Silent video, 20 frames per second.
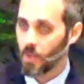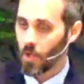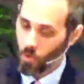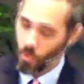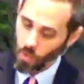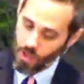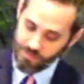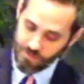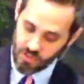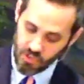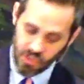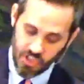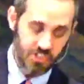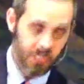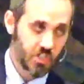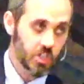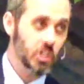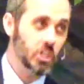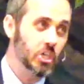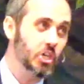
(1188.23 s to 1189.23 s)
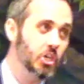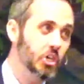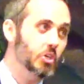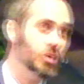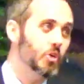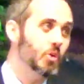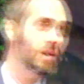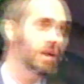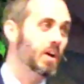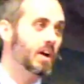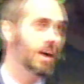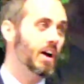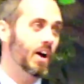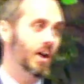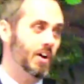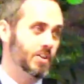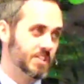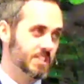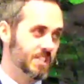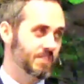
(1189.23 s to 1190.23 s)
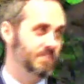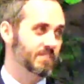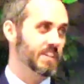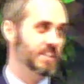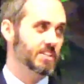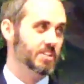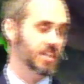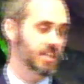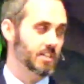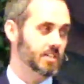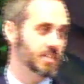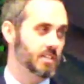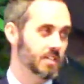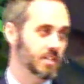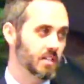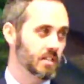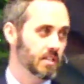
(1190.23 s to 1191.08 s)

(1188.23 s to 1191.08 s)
or even just you are sufficient.